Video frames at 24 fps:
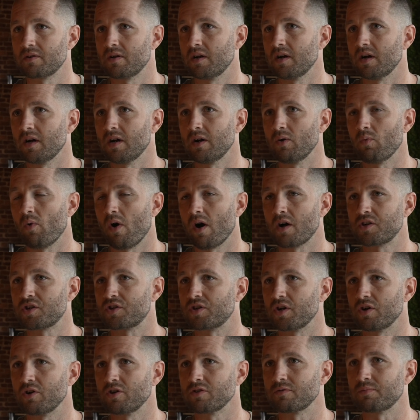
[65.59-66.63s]
watch
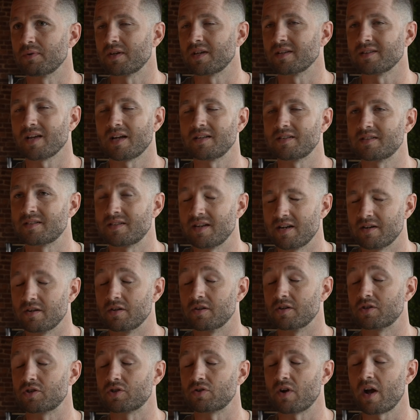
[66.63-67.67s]
shows because I just needed to
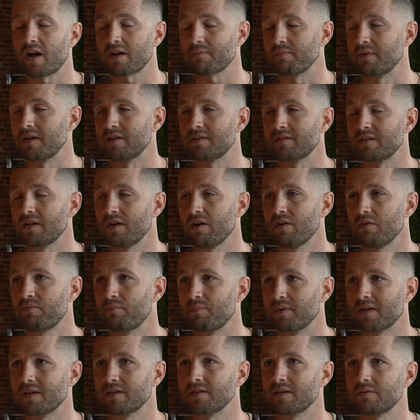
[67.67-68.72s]
distract myself,
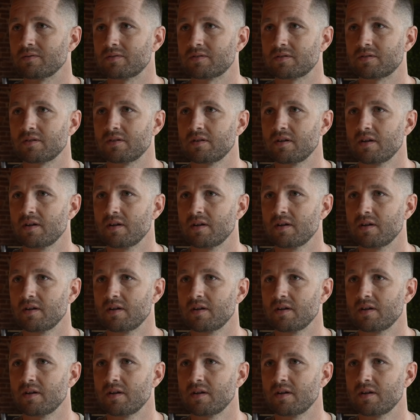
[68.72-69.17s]
because I was,